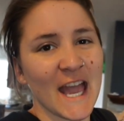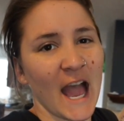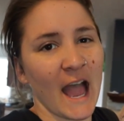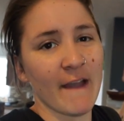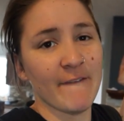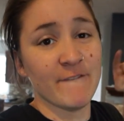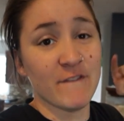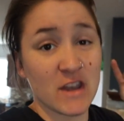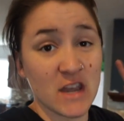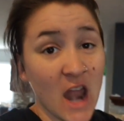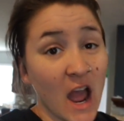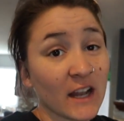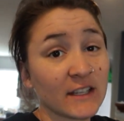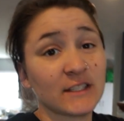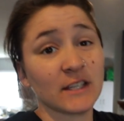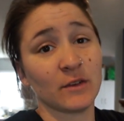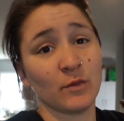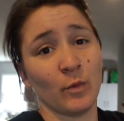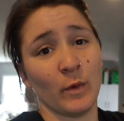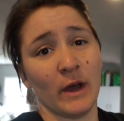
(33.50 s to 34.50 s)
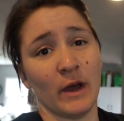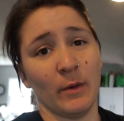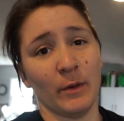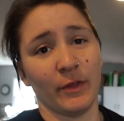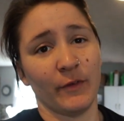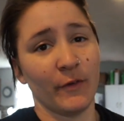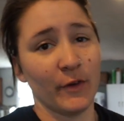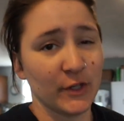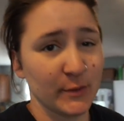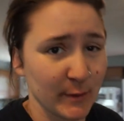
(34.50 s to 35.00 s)
I have not done well
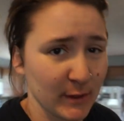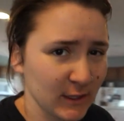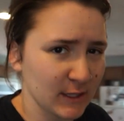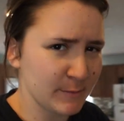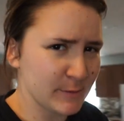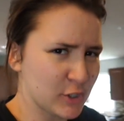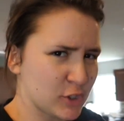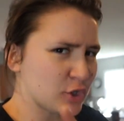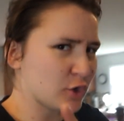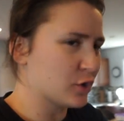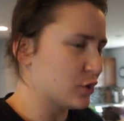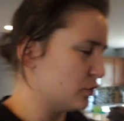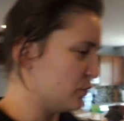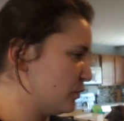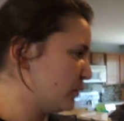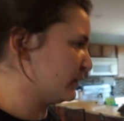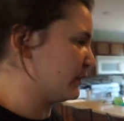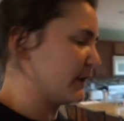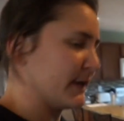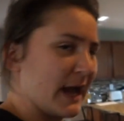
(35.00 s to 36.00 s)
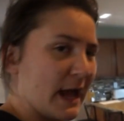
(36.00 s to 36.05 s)
with the first month. Let me show you the